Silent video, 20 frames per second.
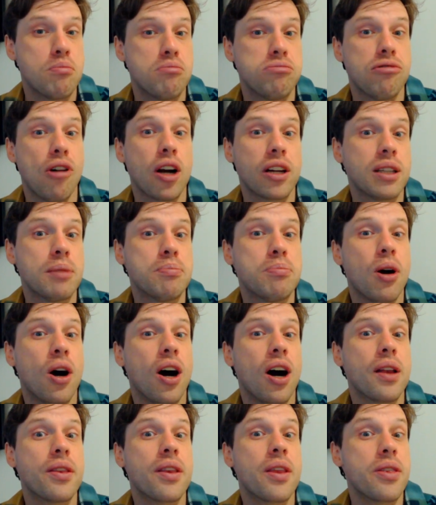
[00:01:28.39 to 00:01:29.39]
brought it
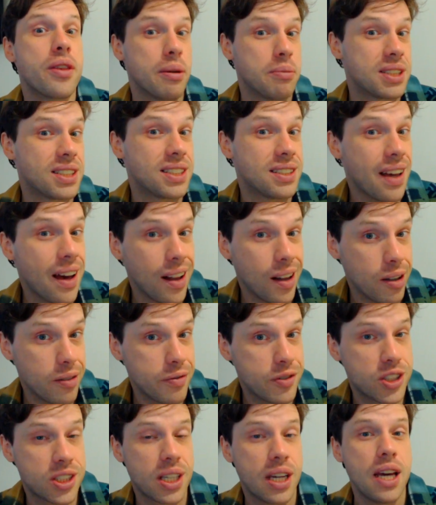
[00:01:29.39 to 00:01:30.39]
upon
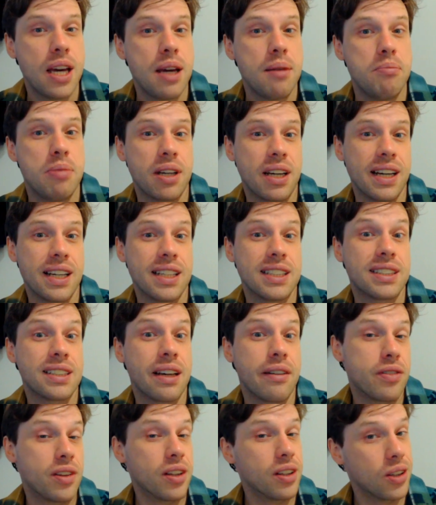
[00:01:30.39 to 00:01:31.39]
themselves because
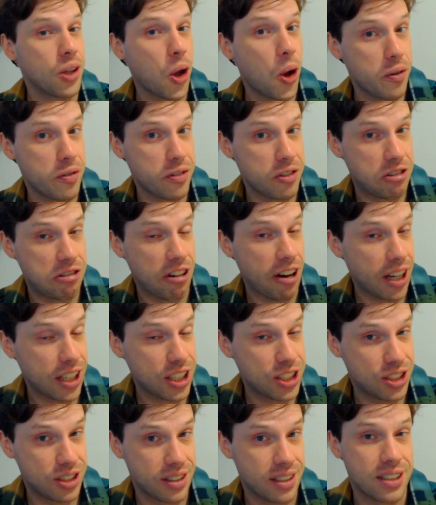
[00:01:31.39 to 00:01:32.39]
of the law of
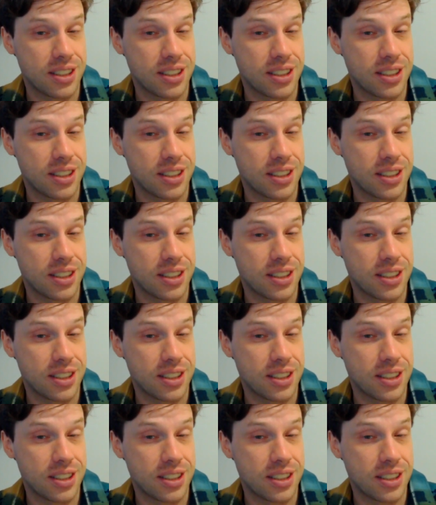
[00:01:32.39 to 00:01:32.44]
attraction.